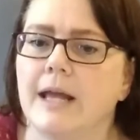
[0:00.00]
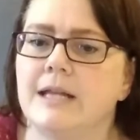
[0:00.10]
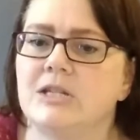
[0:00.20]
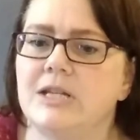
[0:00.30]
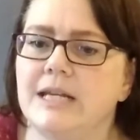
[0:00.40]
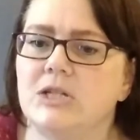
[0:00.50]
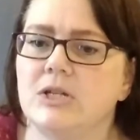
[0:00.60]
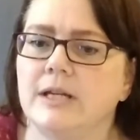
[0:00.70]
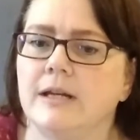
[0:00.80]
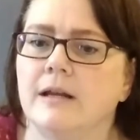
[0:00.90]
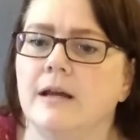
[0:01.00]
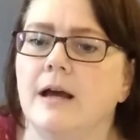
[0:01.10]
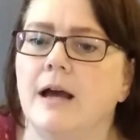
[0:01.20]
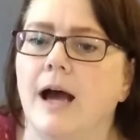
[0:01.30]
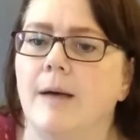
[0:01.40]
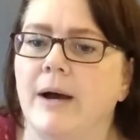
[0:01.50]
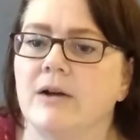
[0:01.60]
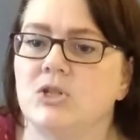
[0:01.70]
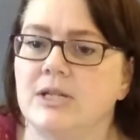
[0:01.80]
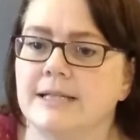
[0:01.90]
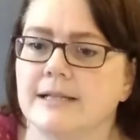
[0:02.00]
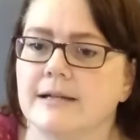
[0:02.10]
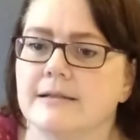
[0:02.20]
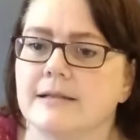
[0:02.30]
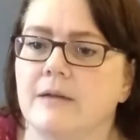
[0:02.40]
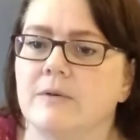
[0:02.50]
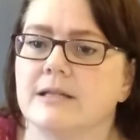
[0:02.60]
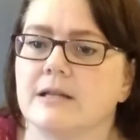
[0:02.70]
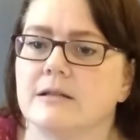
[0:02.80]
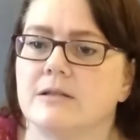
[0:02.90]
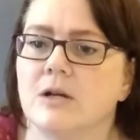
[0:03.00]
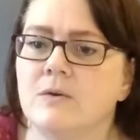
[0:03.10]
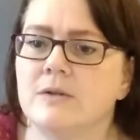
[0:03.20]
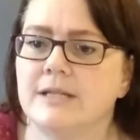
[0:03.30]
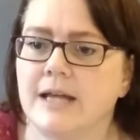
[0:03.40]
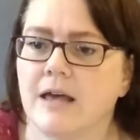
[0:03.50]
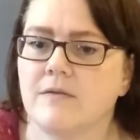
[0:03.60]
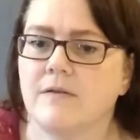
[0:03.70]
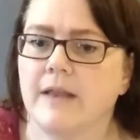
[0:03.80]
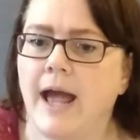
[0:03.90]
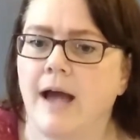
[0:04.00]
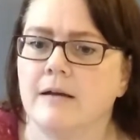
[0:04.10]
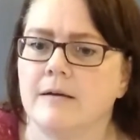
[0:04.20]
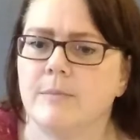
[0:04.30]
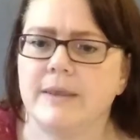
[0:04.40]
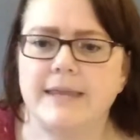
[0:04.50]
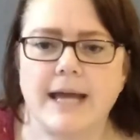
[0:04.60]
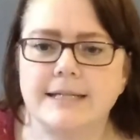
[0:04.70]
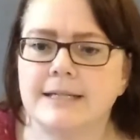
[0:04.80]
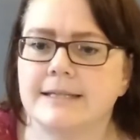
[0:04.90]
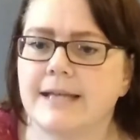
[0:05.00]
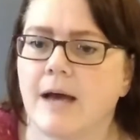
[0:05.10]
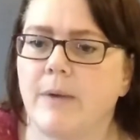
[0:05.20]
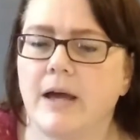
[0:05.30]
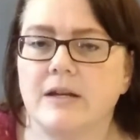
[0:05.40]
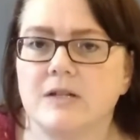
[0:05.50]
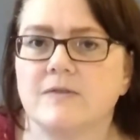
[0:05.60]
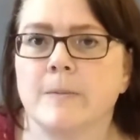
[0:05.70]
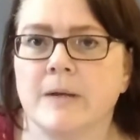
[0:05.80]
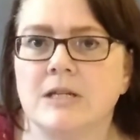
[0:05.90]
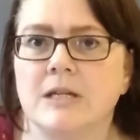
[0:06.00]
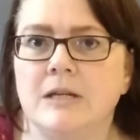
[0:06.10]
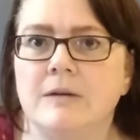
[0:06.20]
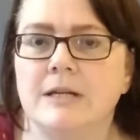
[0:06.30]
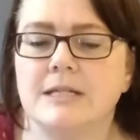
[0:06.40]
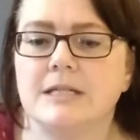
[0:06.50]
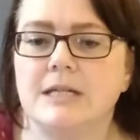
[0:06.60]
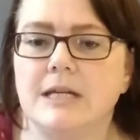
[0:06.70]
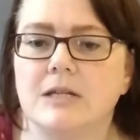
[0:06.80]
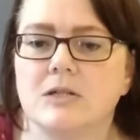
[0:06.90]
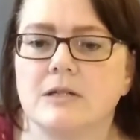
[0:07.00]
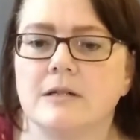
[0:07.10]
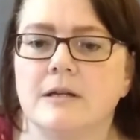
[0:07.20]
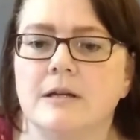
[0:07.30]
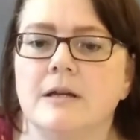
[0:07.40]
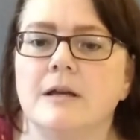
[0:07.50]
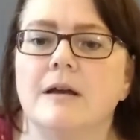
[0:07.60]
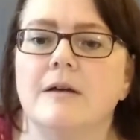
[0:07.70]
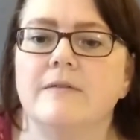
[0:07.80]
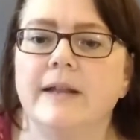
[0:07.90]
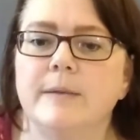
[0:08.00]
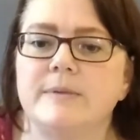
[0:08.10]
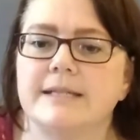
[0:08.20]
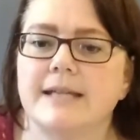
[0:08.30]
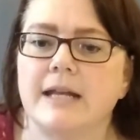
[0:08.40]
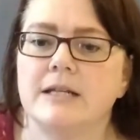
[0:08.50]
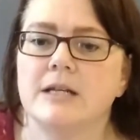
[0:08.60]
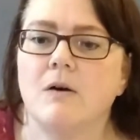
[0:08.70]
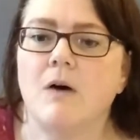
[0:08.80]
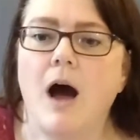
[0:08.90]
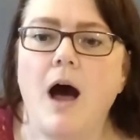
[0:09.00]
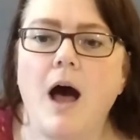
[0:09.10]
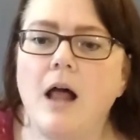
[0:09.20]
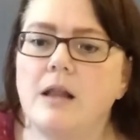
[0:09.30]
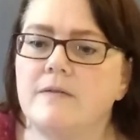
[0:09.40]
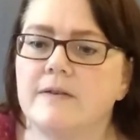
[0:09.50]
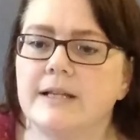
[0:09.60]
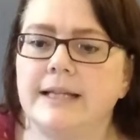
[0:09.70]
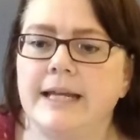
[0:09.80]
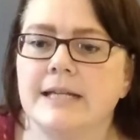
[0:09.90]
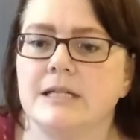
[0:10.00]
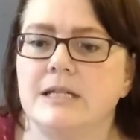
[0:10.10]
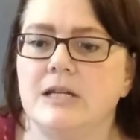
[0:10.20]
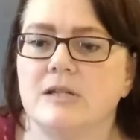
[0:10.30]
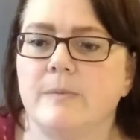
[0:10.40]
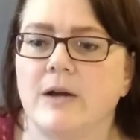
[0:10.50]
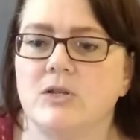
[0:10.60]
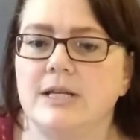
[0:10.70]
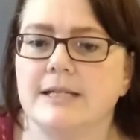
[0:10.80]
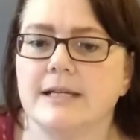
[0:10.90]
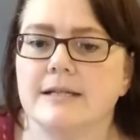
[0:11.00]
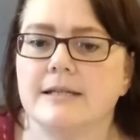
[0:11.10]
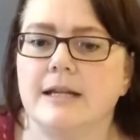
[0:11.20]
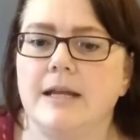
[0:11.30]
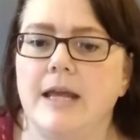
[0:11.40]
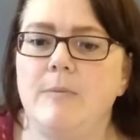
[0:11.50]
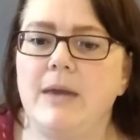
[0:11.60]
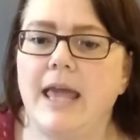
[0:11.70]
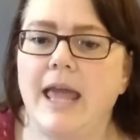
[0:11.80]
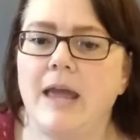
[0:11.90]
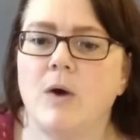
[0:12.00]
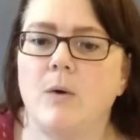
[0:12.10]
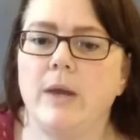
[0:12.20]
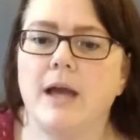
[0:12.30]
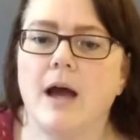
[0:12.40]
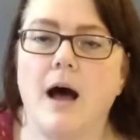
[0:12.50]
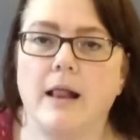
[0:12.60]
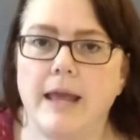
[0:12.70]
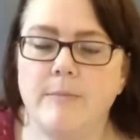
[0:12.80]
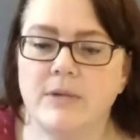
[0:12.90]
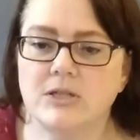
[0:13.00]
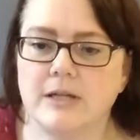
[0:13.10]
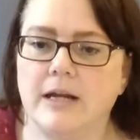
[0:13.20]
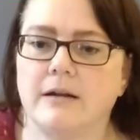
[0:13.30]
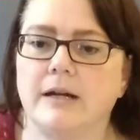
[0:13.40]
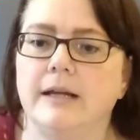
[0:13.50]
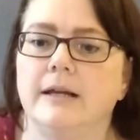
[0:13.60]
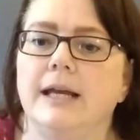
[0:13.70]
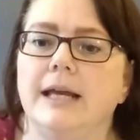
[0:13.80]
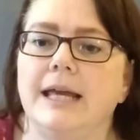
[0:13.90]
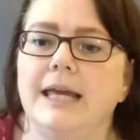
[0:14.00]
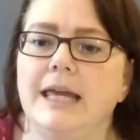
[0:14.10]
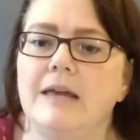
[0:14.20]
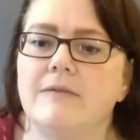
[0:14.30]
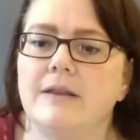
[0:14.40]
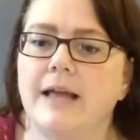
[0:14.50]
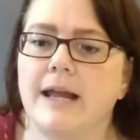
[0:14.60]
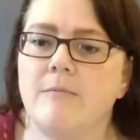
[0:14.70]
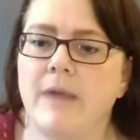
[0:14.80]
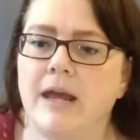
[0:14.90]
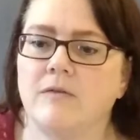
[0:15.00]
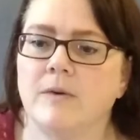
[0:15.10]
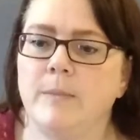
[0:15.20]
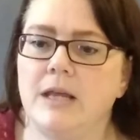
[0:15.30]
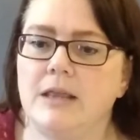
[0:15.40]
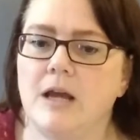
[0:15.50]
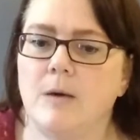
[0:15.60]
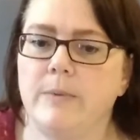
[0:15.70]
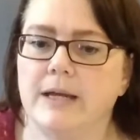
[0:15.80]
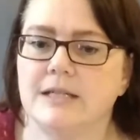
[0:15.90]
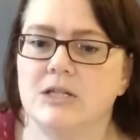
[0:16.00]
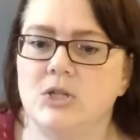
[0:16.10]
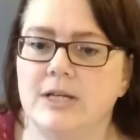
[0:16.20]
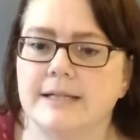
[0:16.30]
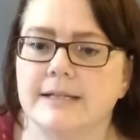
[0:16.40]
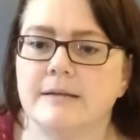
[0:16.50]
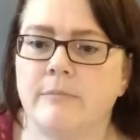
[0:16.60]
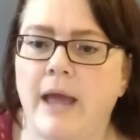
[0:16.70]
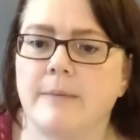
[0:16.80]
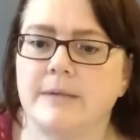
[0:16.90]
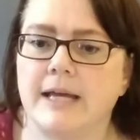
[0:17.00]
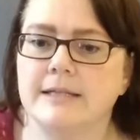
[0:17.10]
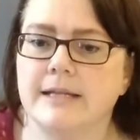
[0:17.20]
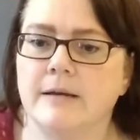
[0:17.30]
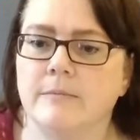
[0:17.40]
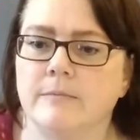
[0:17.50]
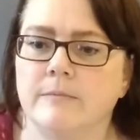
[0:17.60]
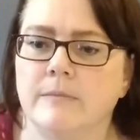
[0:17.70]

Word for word: and teaching about Jesus and was stoned to death for that, but that didn't stop others from continuing to teach. Philip decided to go all over the land to teach about Jesus, and he became what we call a missionary. He even led a man from Ethiopia to Jesus and baptized him.